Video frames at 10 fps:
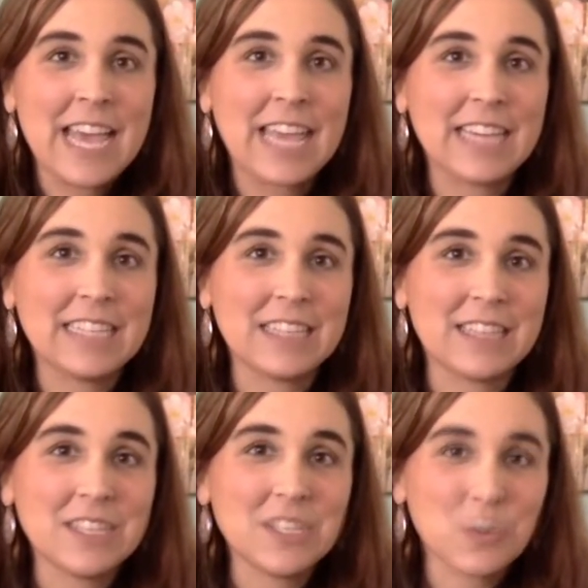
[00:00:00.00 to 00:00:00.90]
And
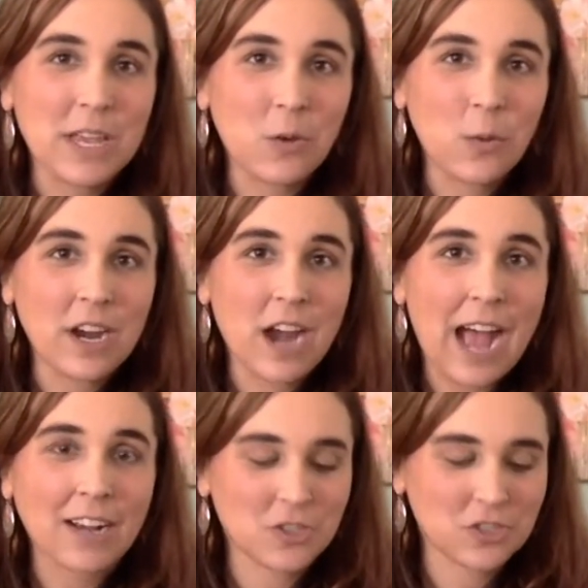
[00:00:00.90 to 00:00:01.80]
this week we are
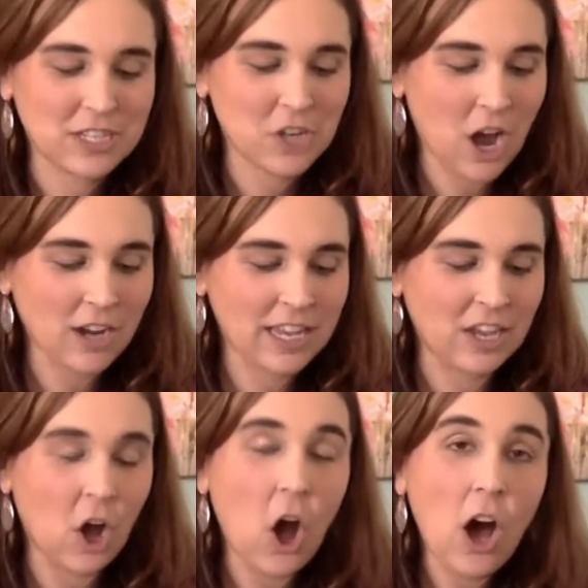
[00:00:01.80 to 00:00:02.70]
actually
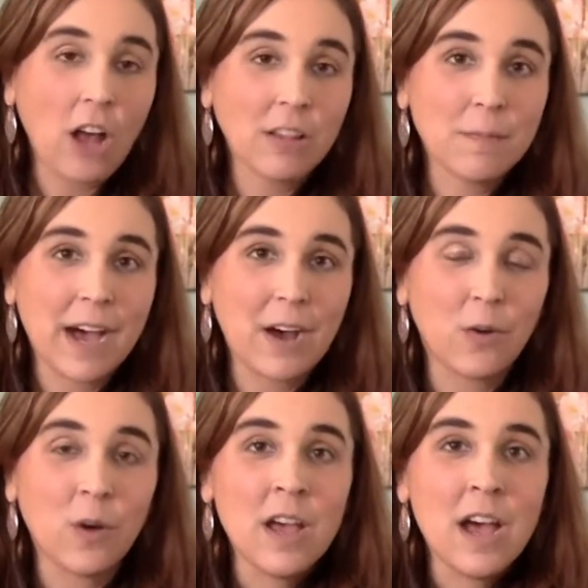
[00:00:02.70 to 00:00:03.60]
talking all about